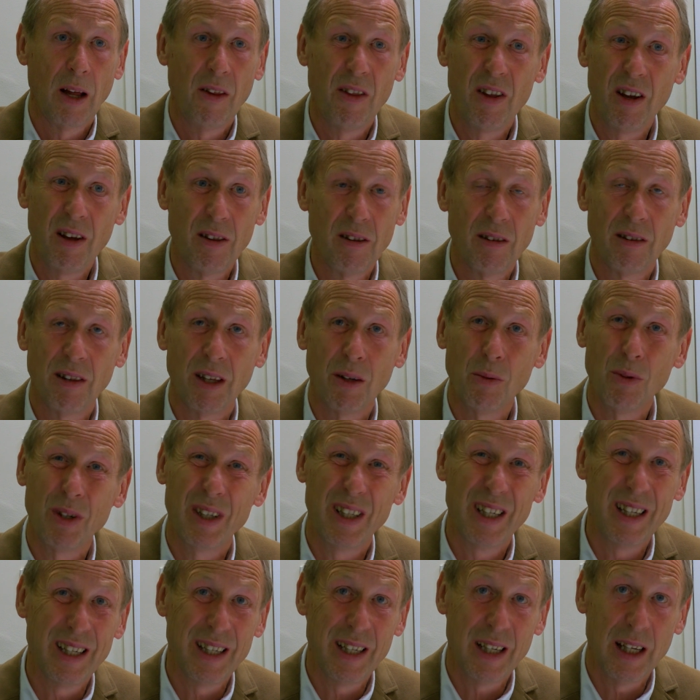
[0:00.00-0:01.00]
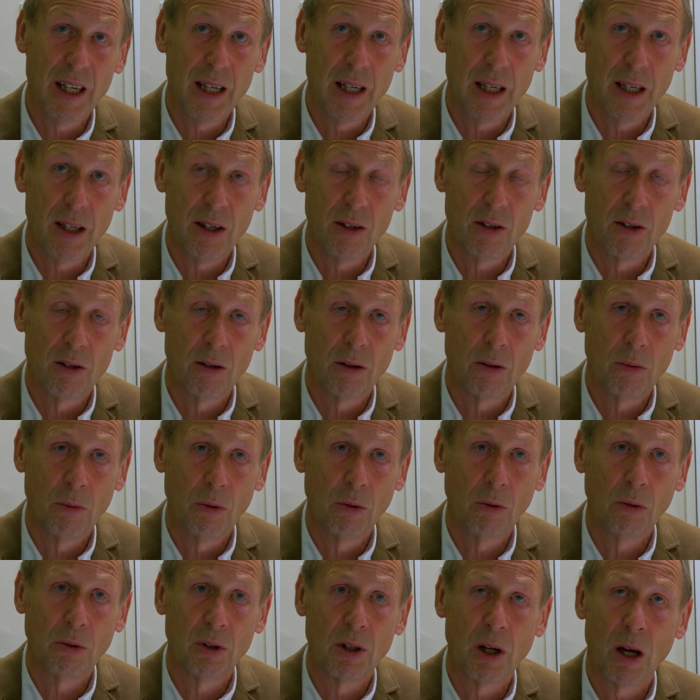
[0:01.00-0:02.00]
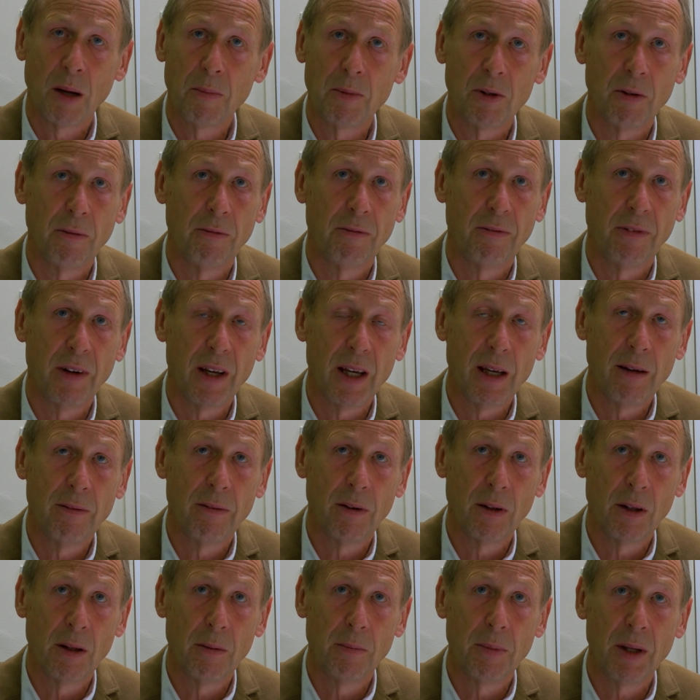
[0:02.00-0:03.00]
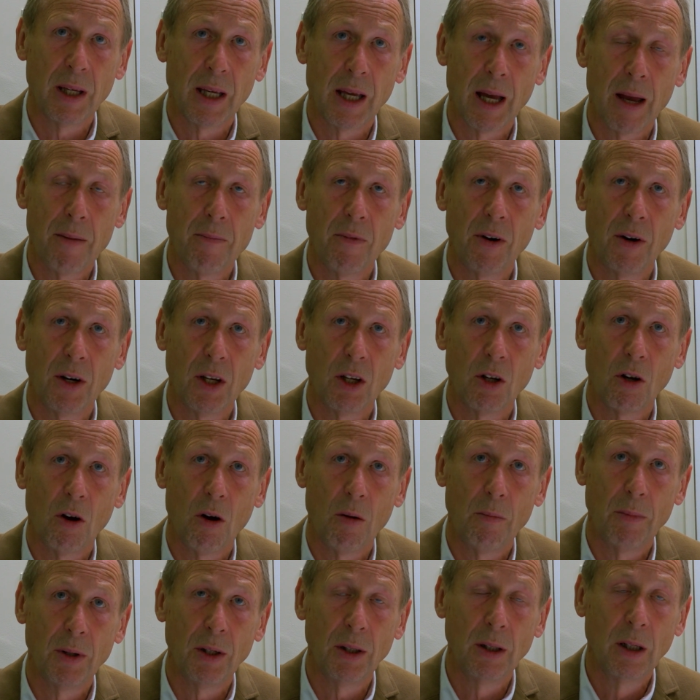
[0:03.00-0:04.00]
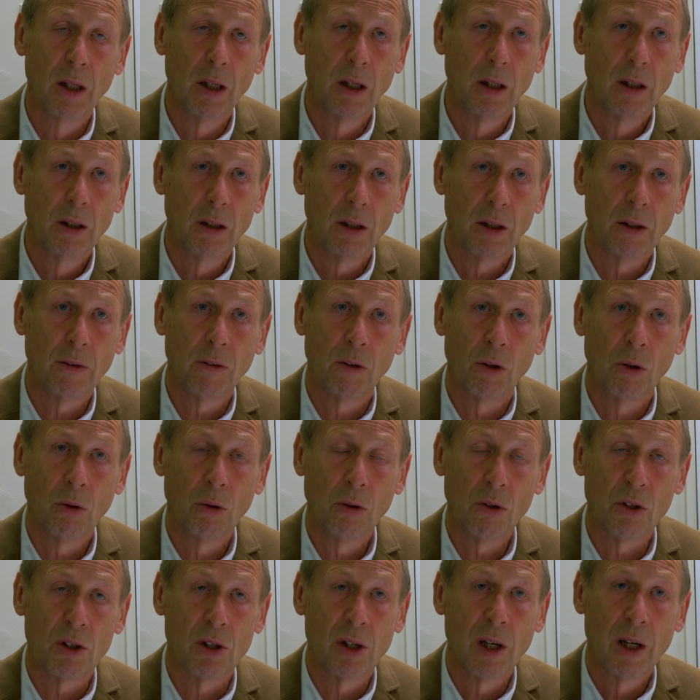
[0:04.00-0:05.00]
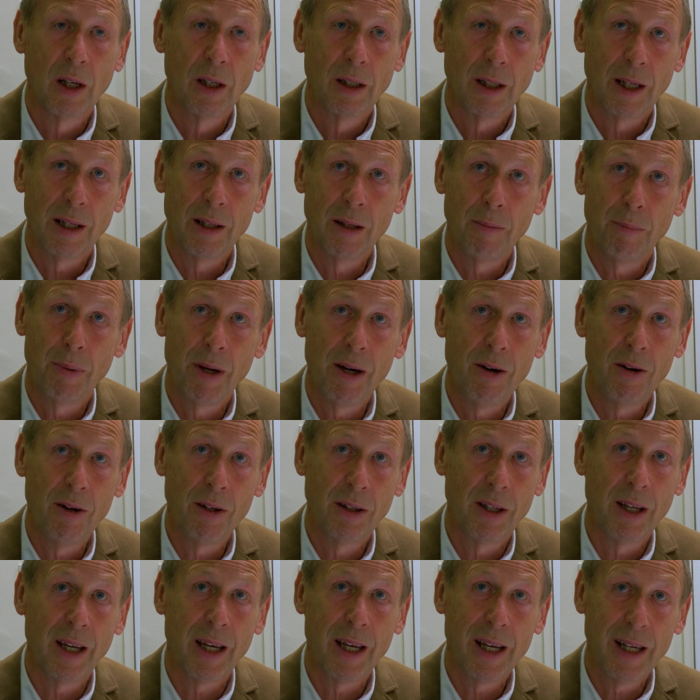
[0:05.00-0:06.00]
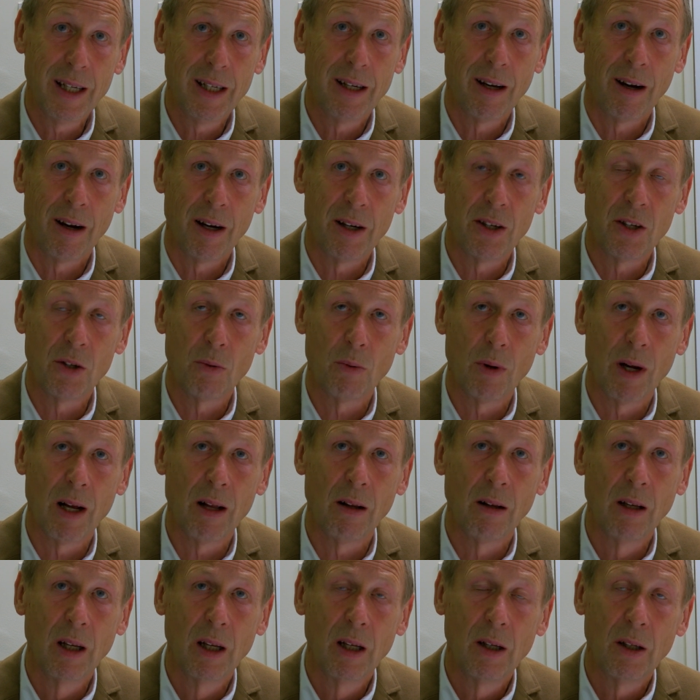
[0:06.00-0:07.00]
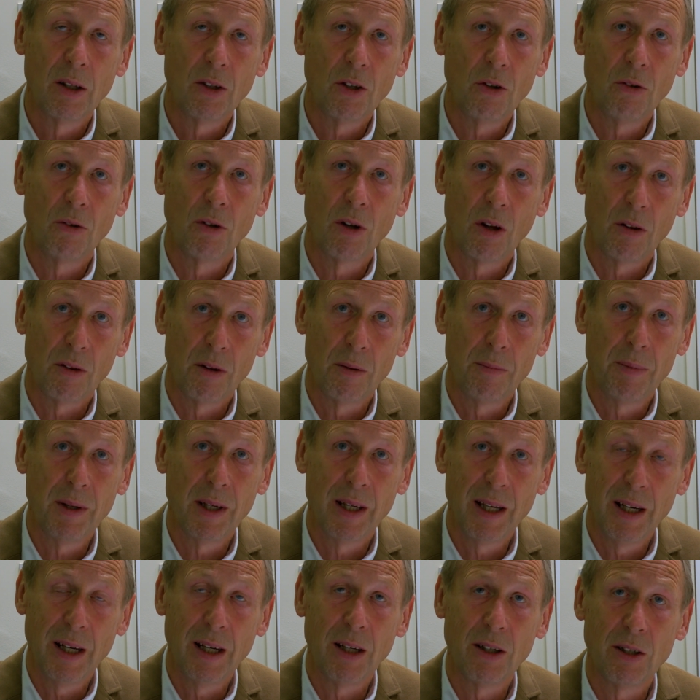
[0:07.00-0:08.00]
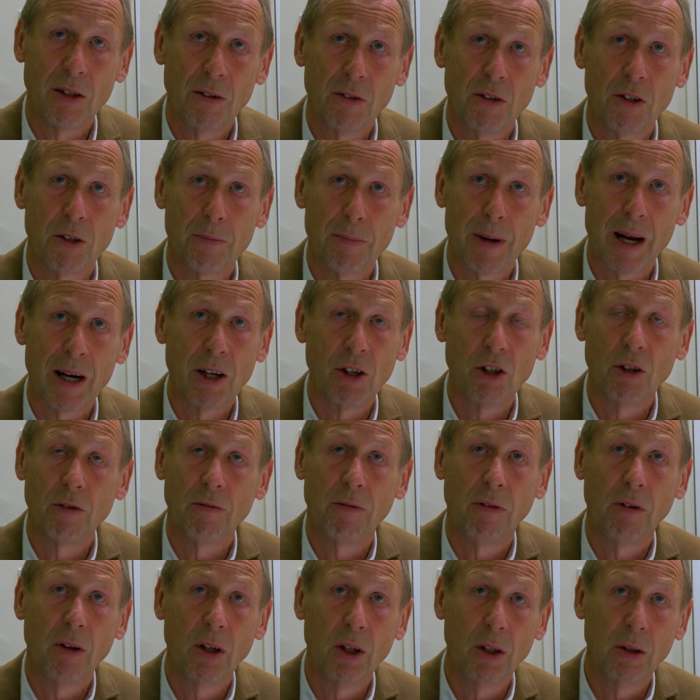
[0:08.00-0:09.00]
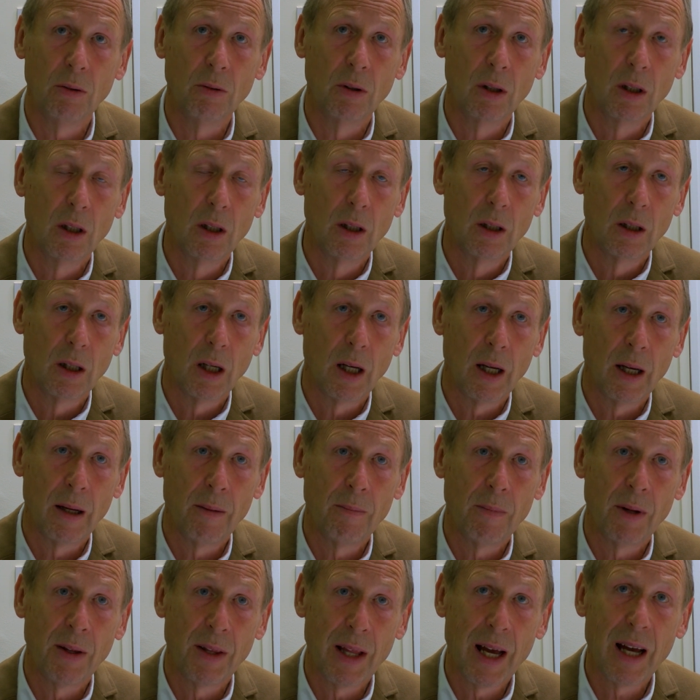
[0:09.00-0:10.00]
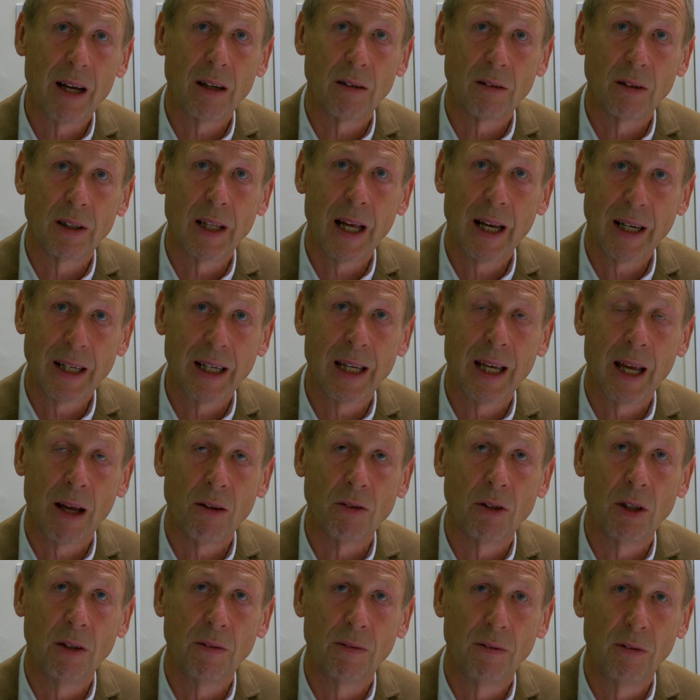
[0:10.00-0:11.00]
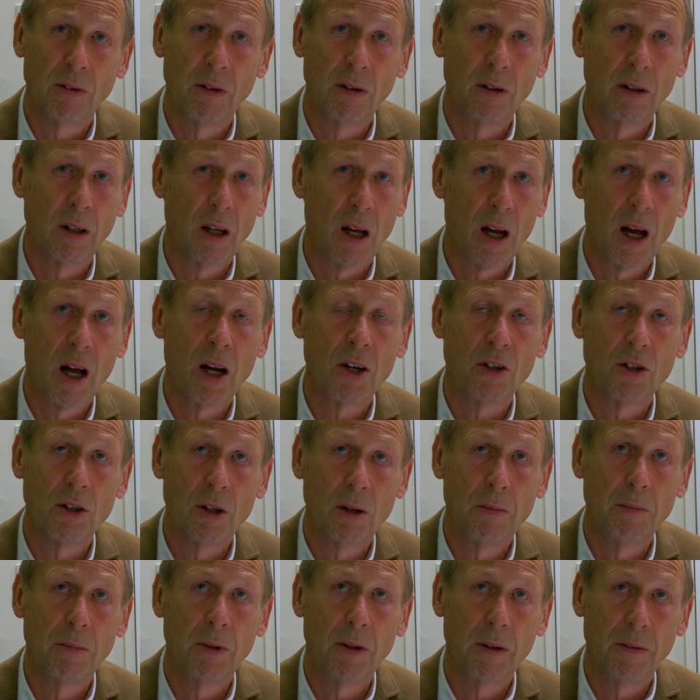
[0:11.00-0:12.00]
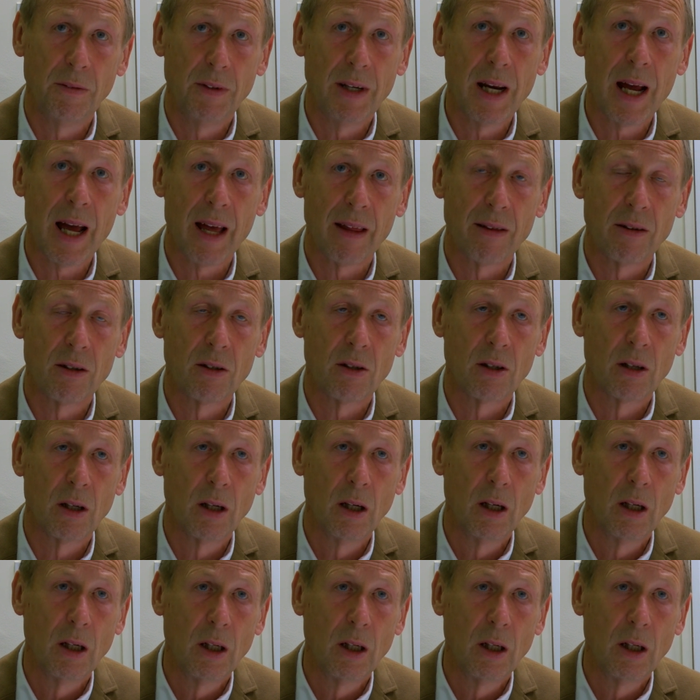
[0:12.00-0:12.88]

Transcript: And the other thing was disease. There were all types of fever that became very common. And of course, in the period that he died as well, you'd got the beginnings of Spanish flu. Um, and that, that accounted for a large number of deaths.